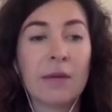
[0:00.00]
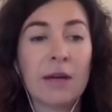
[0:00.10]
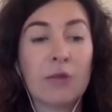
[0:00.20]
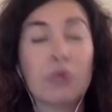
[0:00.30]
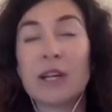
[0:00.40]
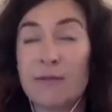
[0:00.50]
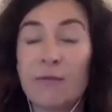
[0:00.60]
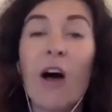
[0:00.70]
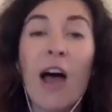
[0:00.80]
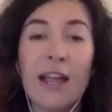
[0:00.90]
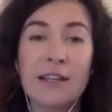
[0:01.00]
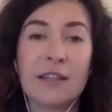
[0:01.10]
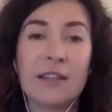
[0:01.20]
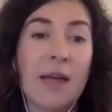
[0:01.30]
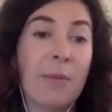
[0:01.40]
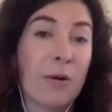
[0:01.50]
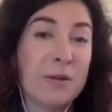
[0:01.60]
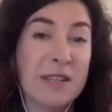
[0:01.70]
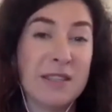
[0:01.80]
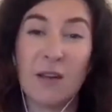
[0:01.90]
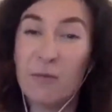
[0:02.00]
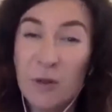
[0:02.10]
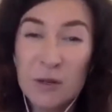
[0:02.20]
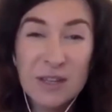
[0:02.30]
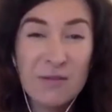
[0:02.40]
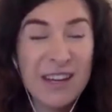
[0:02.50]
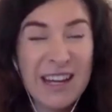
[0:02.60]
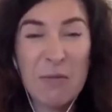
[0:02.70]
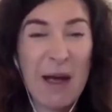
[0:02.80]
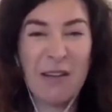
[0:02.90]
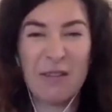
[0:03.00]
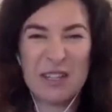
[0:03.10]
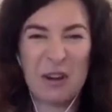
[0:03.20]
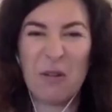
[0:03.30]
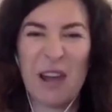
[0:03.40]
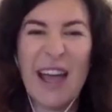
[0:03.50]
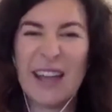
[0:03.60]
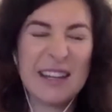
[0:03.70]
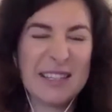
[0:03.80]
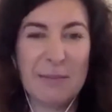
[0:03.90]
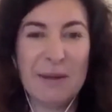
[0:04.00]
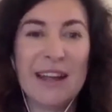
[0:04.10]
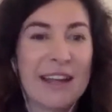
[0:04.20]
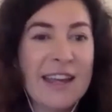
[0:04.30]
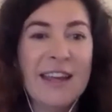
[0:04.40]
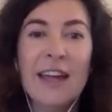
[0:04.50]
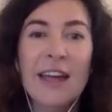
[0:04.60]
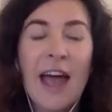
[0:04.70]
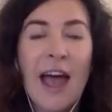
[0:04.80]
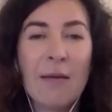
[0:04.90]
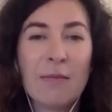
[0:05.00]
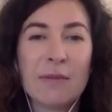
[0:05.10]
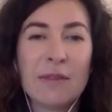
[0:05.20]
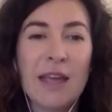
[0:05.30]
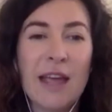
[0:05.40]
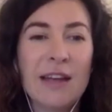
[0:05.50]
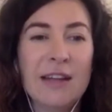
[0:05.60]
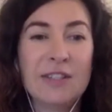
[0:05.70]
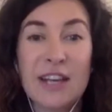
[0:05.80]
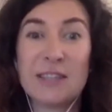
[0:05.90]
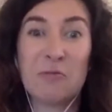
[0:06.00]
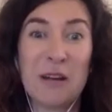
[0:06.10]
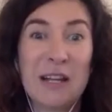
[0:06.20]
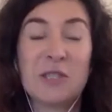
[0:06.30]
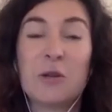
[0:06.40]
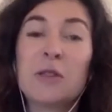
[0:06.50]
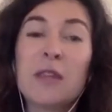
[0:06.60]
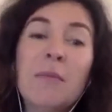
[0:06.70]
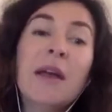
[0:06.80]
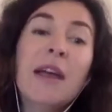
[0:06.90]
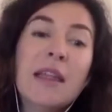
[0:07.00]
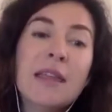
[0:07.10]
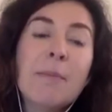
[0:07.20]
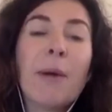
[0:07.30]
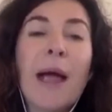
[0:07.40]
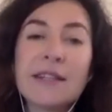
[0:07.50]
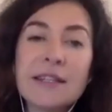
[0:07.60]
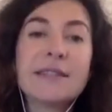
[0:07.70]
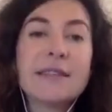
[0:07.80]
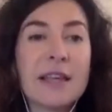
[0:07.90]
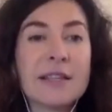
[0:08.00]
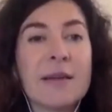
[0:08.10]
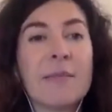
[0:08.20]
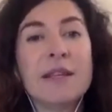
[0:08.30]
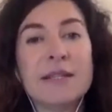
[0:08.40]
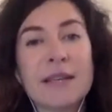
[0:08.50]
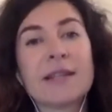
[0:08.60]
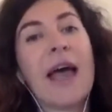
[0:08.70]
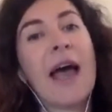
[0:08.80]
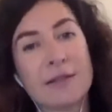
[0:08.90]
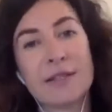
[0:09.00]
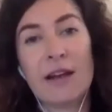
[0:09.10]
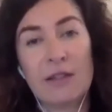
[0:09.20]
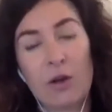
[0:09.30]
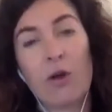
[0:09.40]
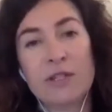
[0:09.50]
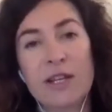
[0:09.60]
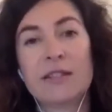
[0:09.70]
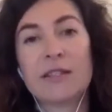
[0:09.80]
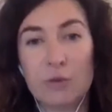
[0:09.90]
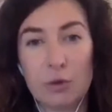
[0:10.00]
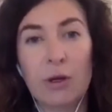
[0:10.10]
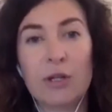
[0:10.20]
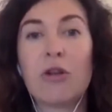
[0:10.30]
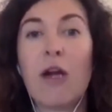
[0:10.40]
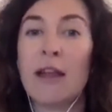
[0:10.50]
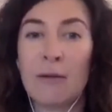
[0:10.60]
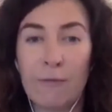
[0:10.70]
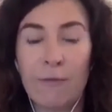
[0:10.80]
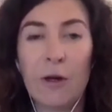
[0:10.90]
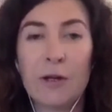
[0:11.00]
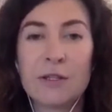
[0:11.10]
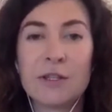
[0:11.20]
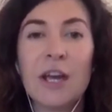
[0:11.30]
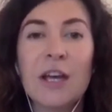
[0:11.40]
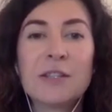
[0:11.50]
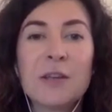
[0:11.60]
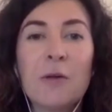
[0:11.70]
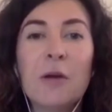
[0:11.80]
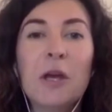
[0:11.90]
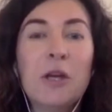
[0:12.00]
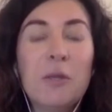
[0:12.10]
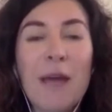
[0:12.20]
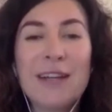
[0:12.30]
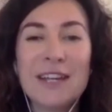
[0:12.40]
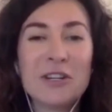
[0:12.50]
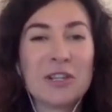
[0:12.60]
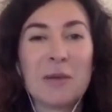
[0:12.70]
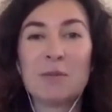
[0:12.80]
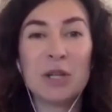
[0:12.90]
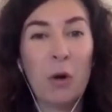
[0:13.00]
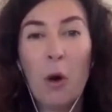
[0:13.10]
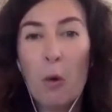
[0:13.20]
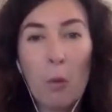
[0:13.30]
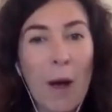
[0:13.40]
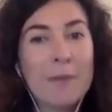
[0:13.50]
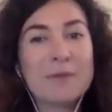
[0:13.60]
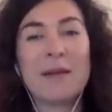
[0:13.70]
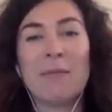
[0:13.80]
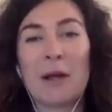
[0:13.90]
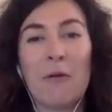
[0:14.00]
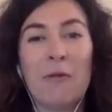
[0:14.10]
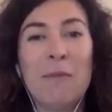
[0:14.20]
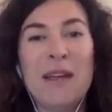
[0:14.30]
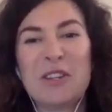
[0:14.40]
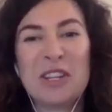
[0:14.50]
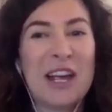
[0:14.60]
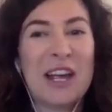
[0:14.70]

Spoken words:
or does find that process aversive in any way, or they don't like it, it's a bit icky, and it doesn't really suit them, then practice some of these things outside of the context of toilet training first. So you might teach them to wipe something off a bench,